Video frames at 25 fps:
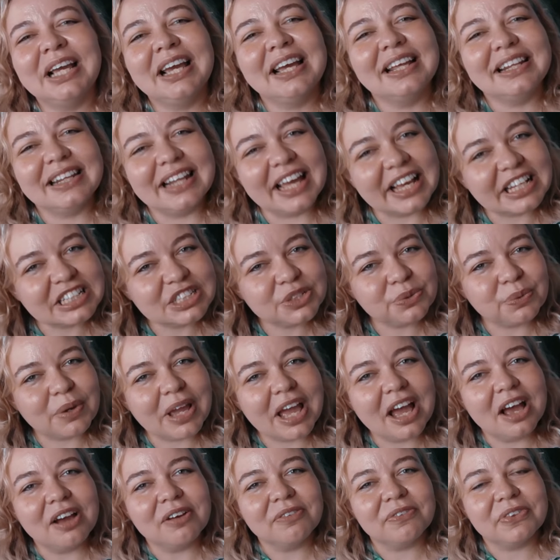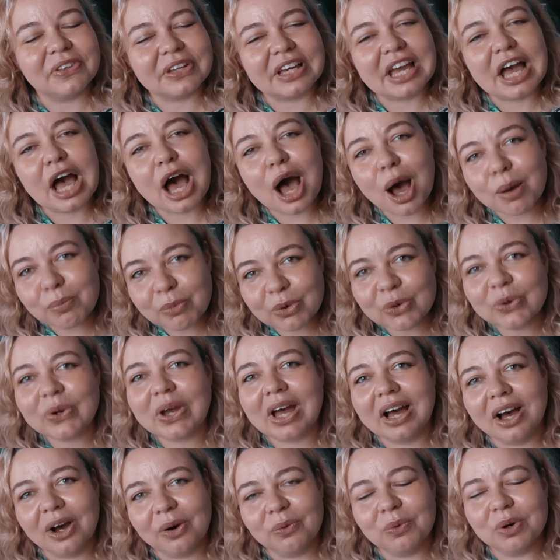Next, we have The
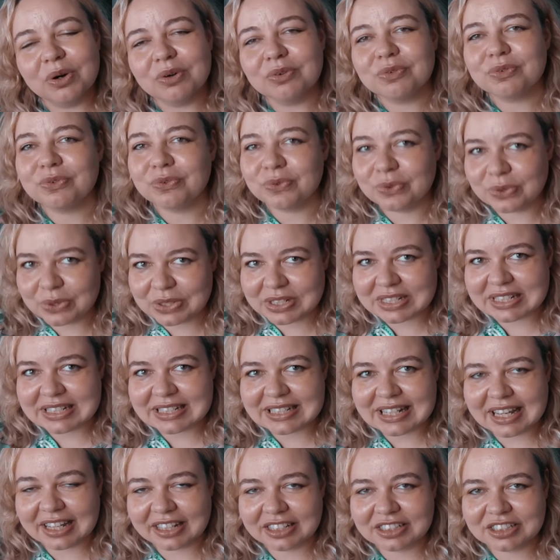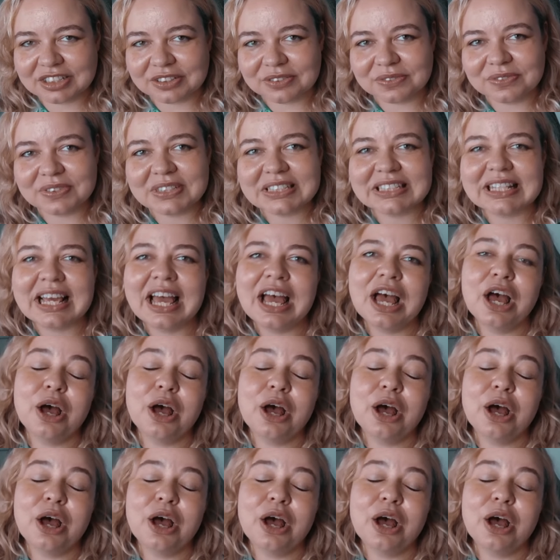Kamogawa Food Detectives